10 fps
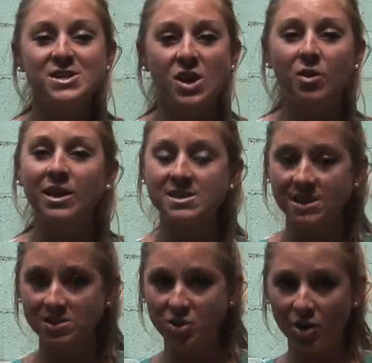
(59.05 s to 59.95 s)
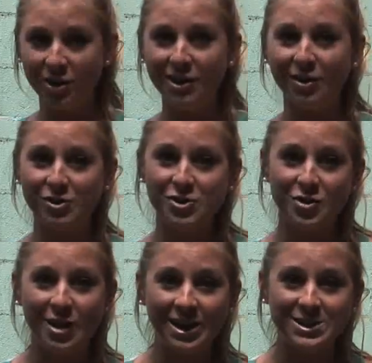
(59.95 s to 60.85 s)
So let's get started and I'll show
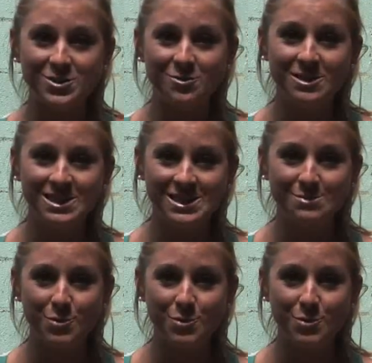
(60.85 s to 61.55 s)
you how to do these